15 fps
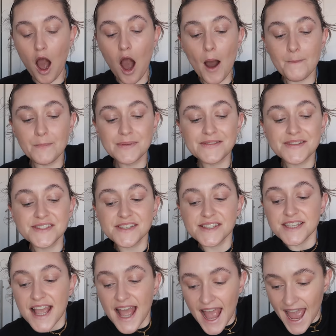
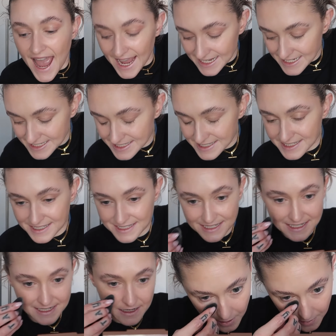
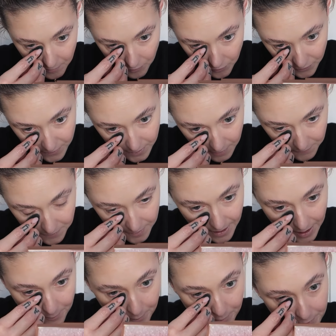Obsessed. It just gives you
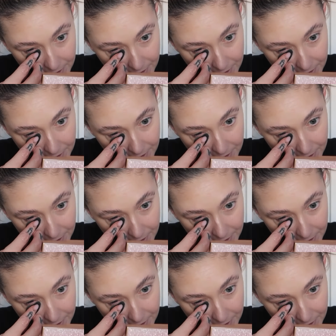that